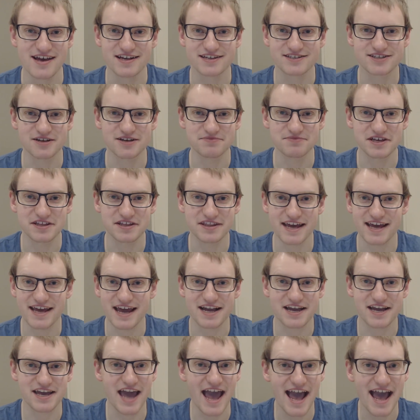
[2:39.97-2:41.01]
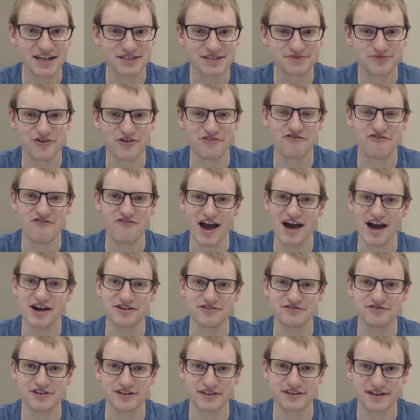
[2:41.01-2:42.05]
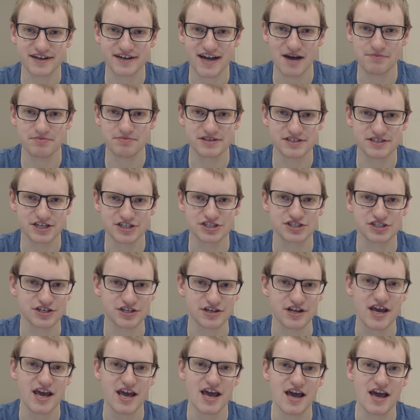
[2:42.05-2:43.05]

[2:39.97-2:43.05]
something that has more value than the competition.